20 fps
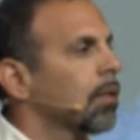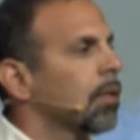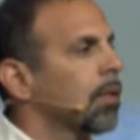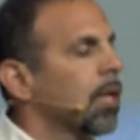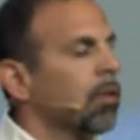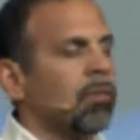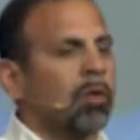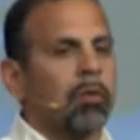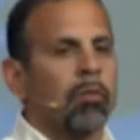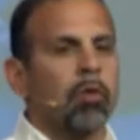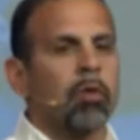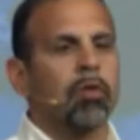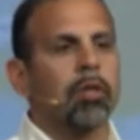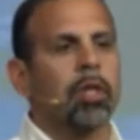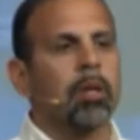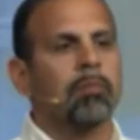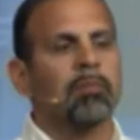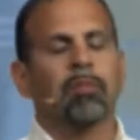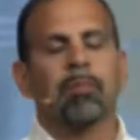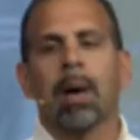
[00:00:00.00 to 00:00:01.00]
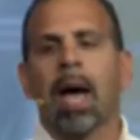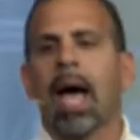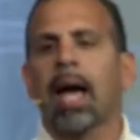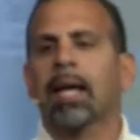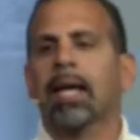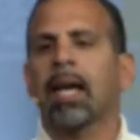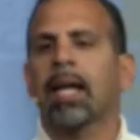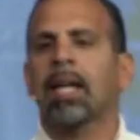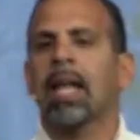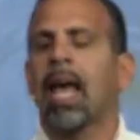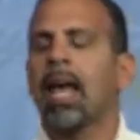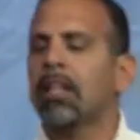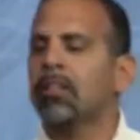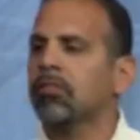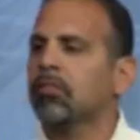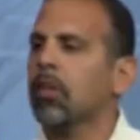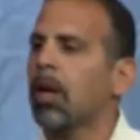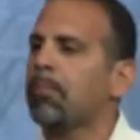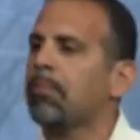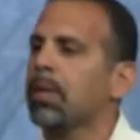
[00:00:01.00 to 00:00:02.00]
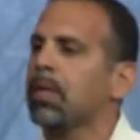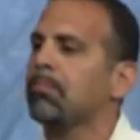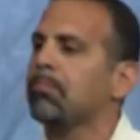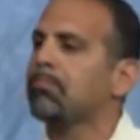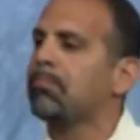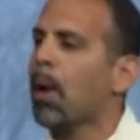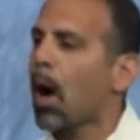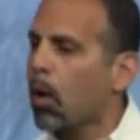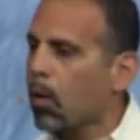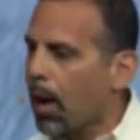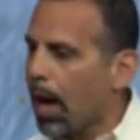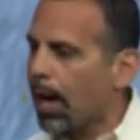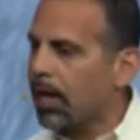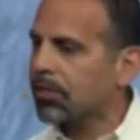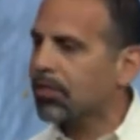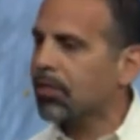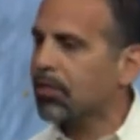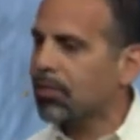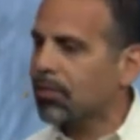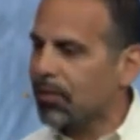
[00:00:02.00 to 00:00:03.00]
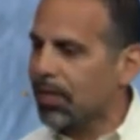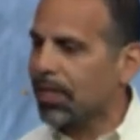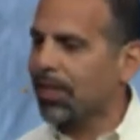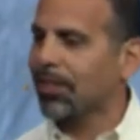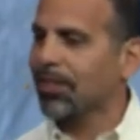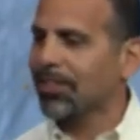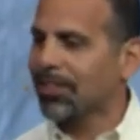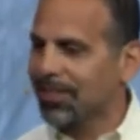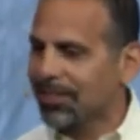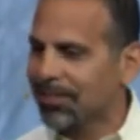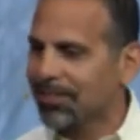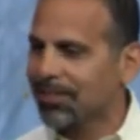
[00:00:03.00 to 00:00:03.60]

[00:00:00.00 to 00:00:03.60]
And when Ruth comes back and ends up in Boaz's field,